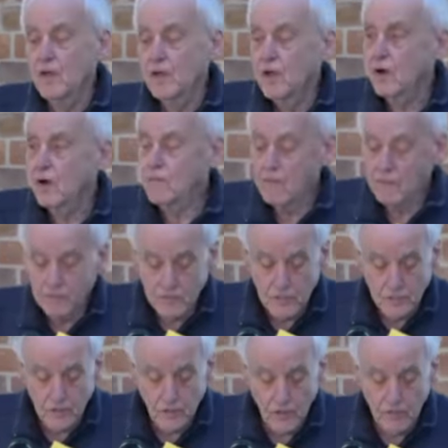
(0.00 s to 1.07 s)
I remember as a
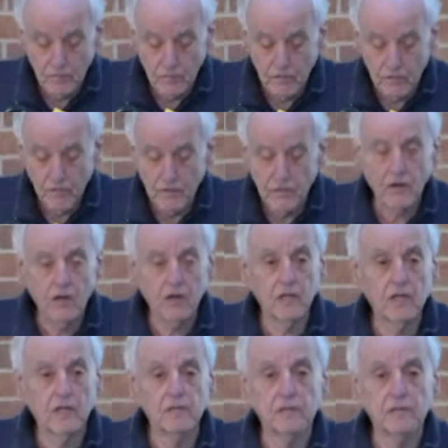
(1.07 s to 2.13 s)
child, we were on
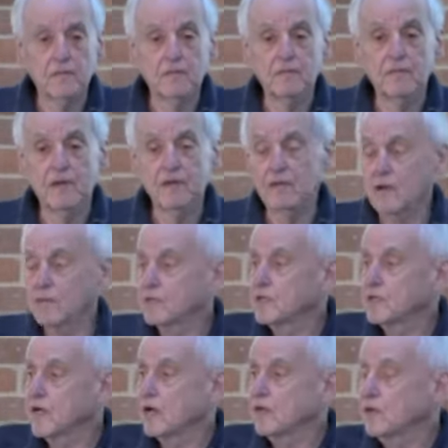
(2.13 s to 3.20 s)
holidays up in the
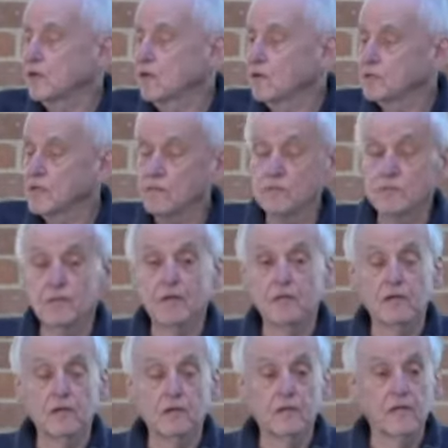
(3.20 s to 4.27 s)
Dandenongs. That was a big
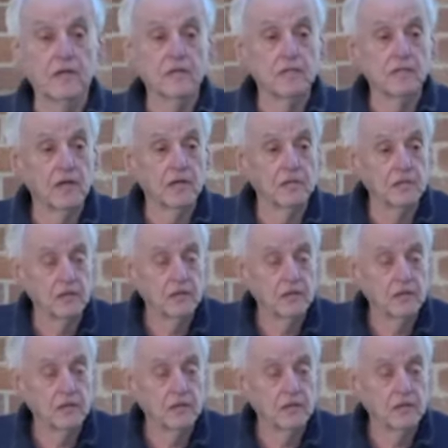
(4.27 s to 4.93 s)
deal in those days.